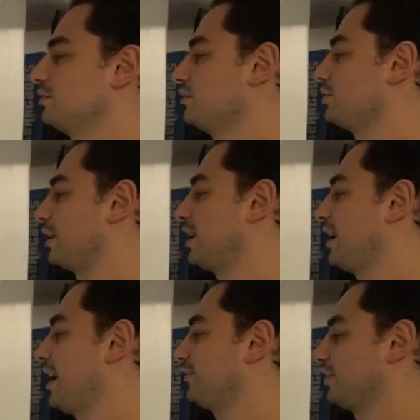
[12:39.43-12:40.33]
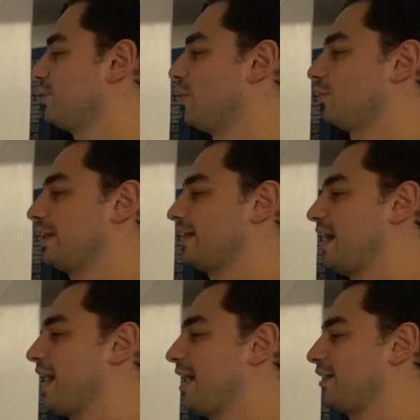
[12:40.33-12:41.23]
So I kind of have to go like
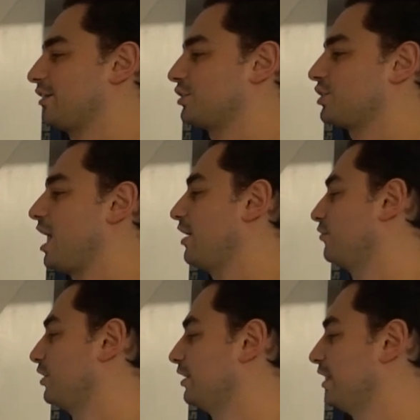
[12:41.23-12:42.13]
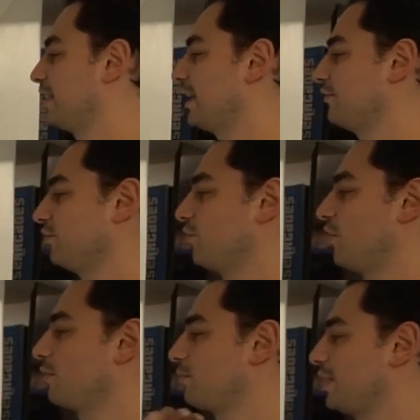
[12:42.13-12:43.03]
ahead of the shot, really. Again,
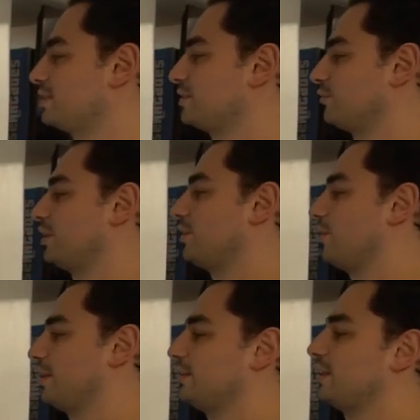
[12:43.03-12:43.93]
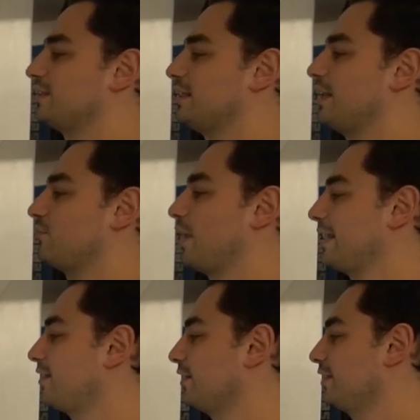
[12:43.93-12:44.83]
long press to reload. It does need a
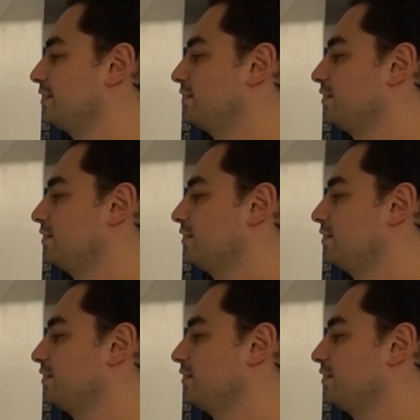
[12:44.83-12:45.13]
right click.